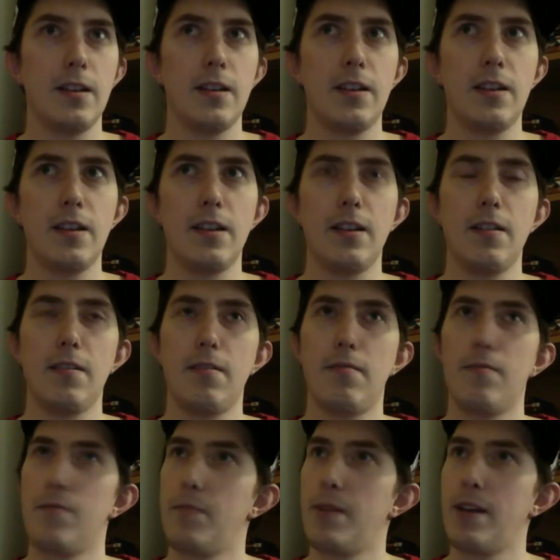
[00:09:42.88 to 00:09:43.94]
you know, uh, The
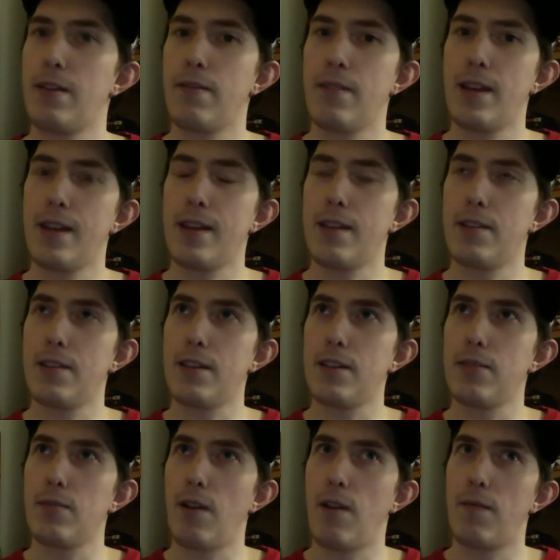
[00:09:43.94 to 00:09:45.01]
big thing is he's
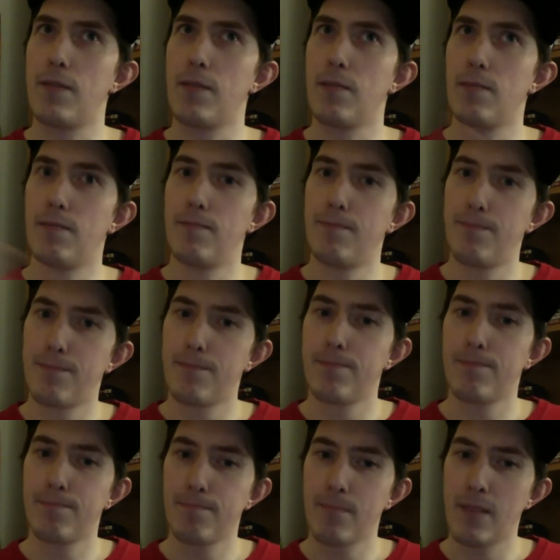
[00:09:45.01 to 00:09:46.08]
often
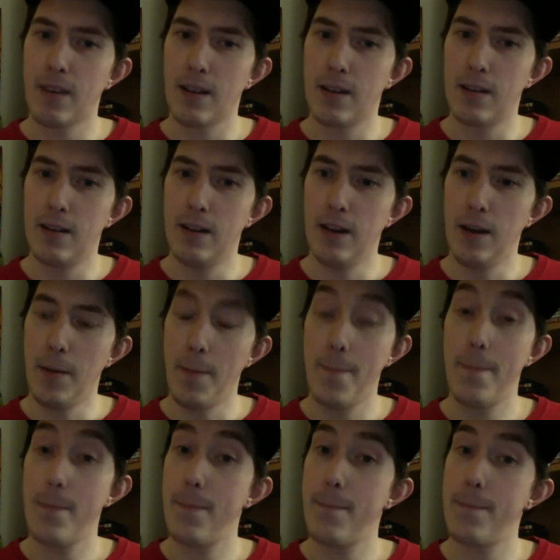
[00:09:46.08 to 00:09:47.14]
uh,
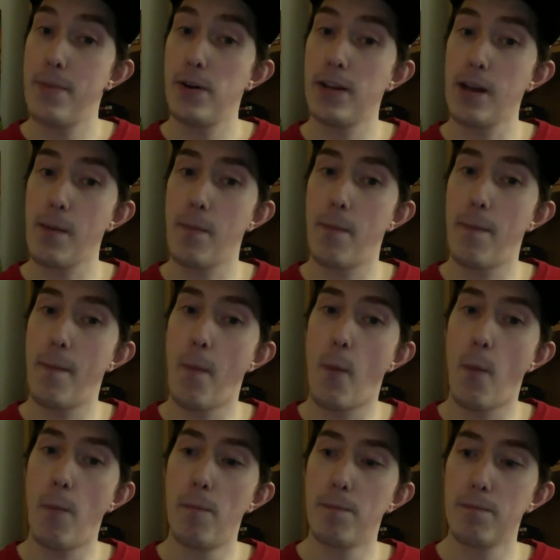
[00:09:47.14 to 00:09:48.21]
putting up
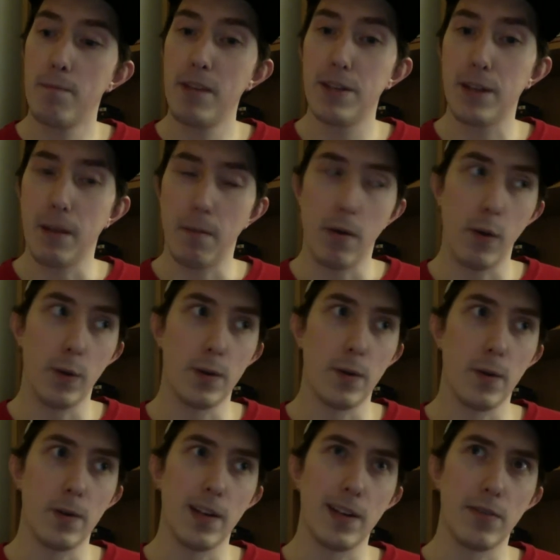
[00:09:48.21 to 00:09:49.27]
missing posters.
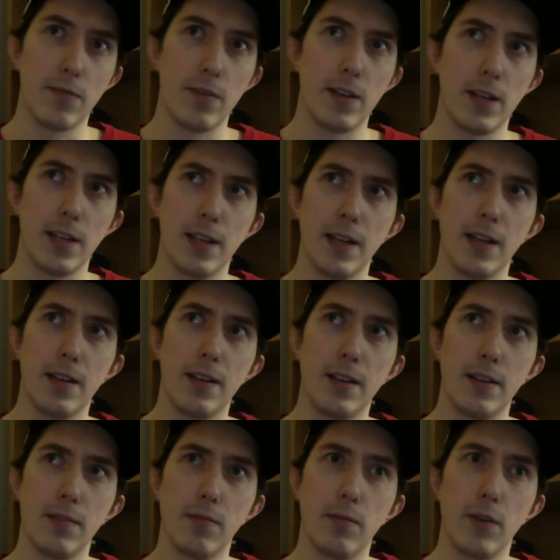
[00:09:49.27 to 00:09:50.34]
That's really it. He's
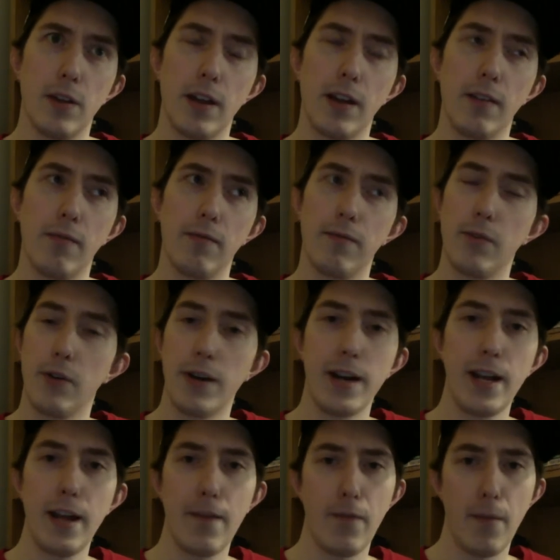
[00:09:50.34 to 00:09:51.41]
looking for any
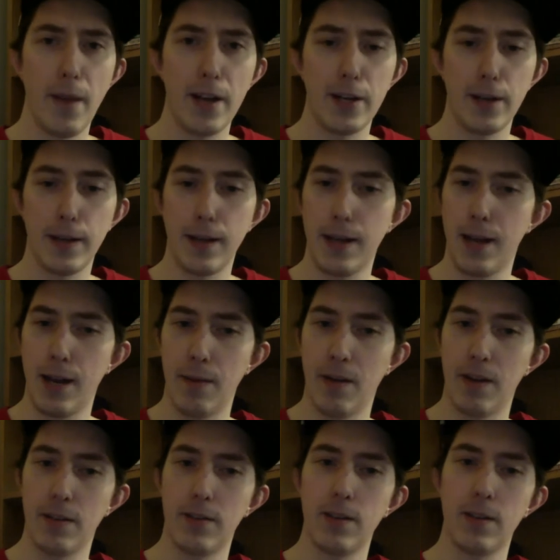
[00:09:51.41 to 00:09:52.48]
information he can about his
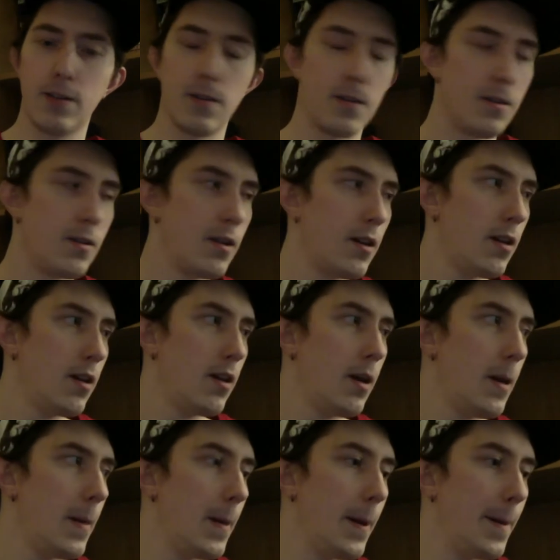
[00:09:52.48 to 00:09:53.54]
sister.
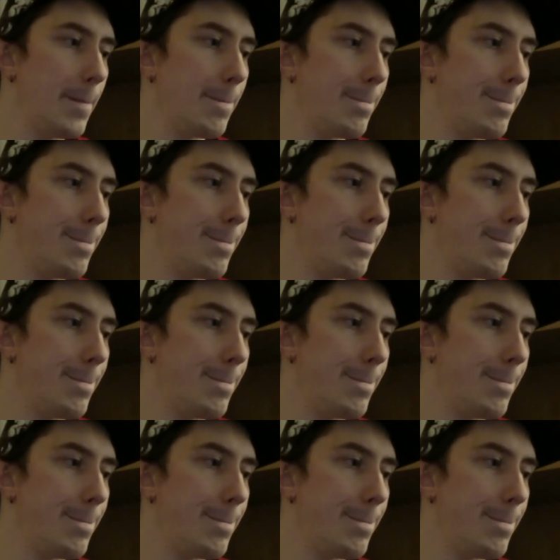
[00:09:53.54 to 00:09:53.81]
Um,